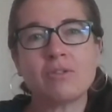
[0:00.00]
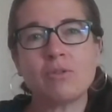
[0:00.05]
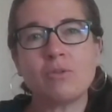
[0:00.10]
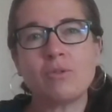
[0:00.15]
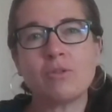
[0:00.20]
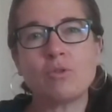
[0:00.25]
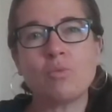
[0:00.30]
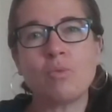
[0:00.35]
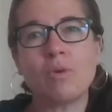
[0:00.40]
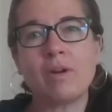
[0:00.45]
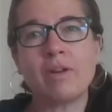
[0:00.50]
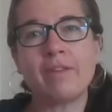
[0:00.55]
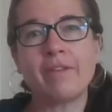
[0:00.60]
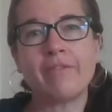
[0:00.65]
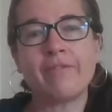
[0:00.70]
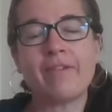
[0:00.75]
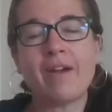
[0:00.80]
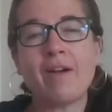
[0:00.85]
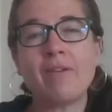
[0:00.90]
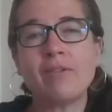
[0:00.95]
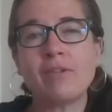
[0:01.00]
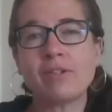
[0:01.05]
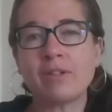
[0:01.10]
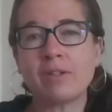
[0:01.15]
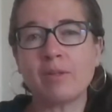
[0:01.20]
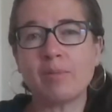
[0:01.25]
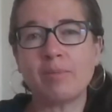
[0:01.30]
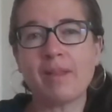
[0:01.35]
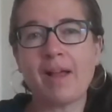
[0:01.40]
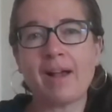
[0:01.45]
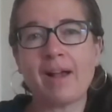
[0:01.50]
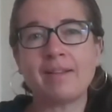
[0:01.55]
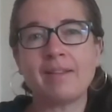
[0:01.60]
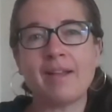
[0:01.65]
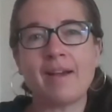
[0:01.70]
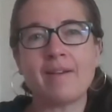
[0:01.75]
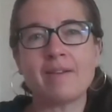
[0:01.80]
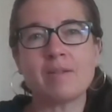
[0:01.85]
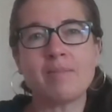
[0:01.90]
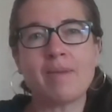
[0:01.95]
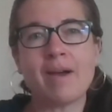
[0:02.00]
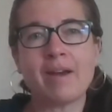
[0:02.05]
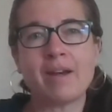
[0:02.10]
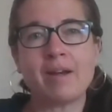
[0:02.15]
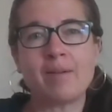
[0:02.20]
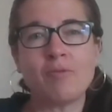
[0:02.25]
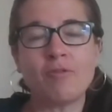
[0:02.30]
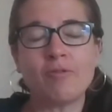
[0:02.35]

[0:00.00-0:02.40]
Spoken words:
who was one of the founders of the Black Lives Matter